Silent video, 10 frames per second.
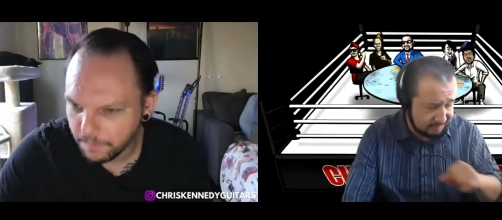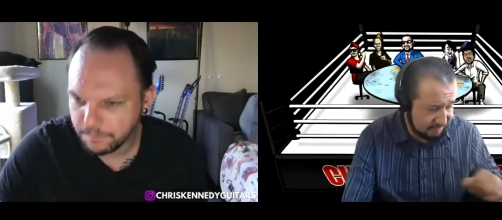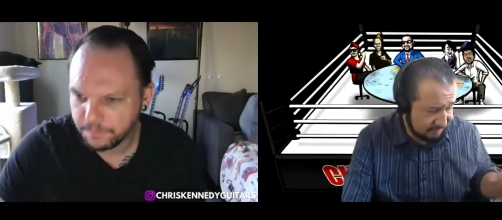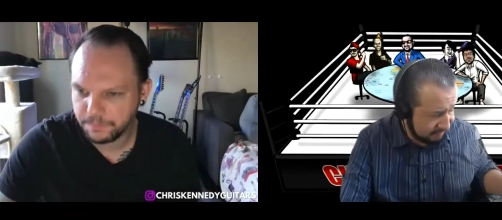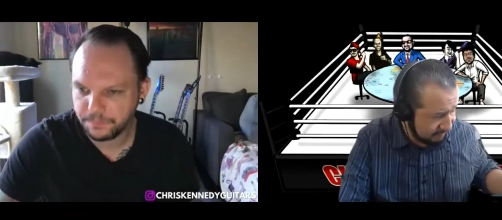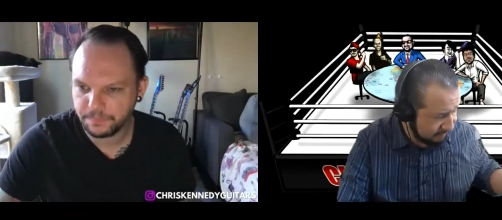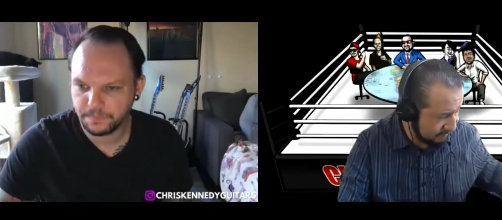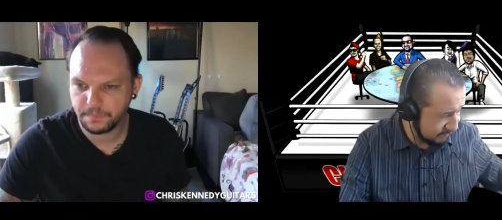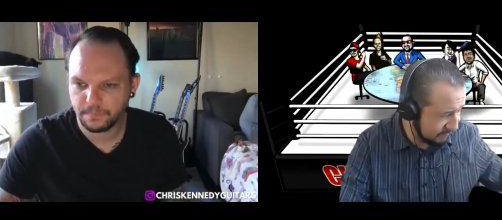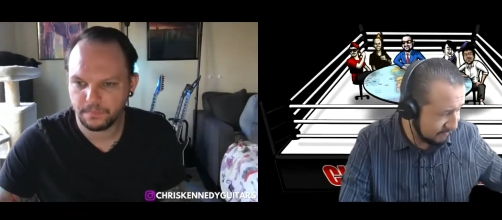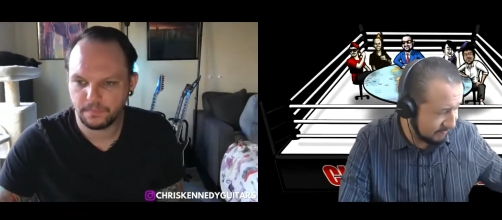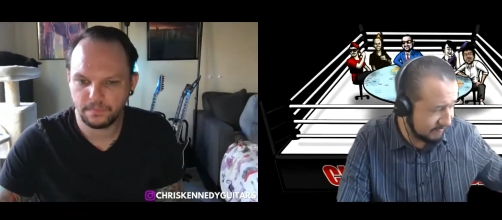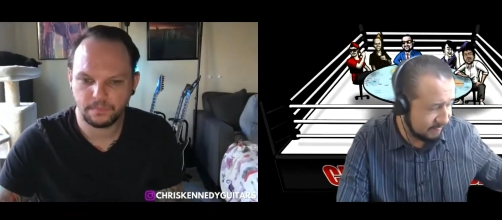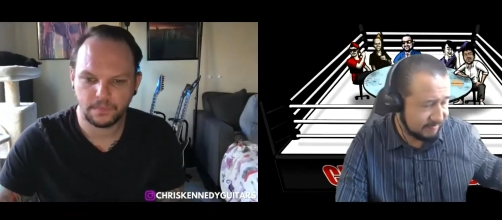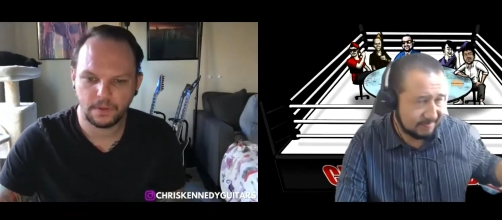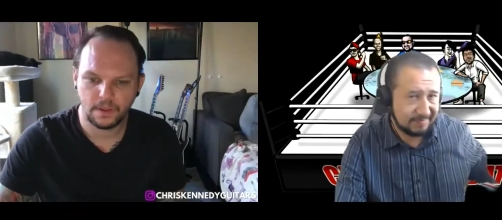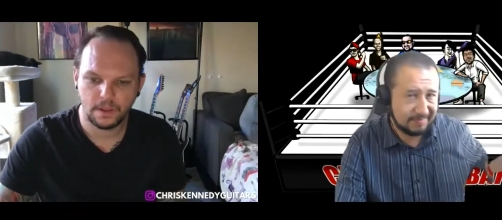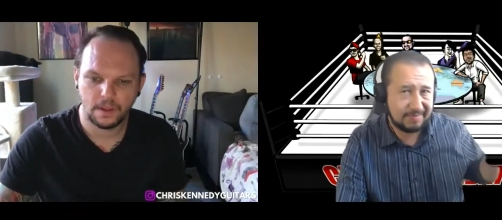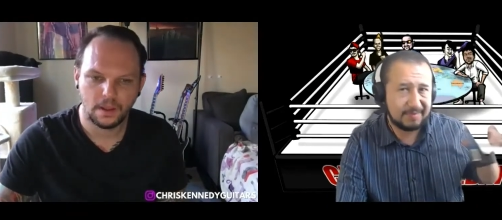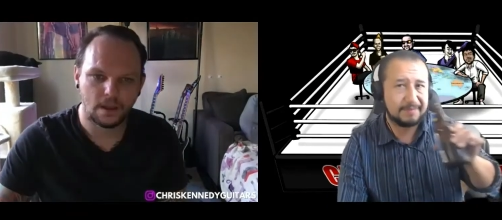
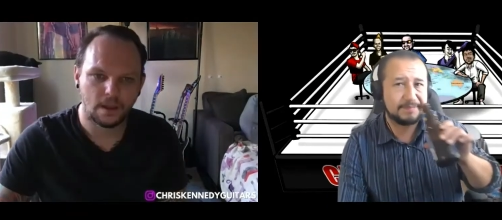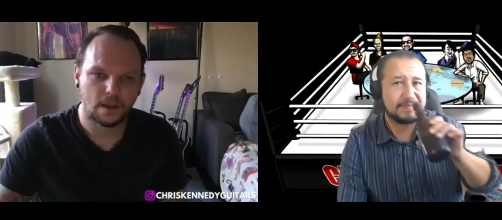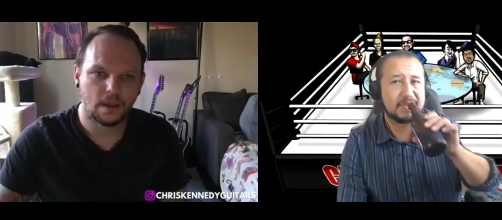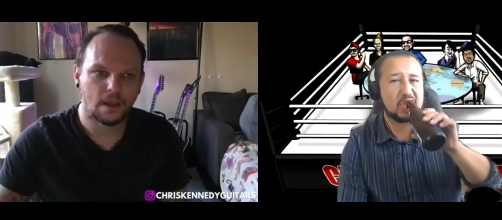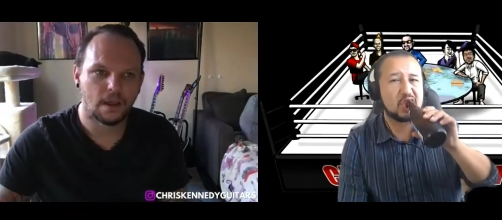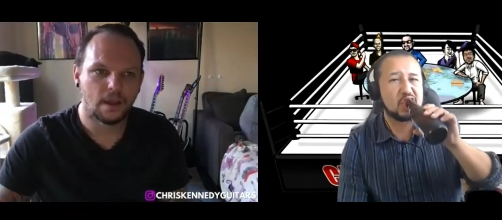[no speech]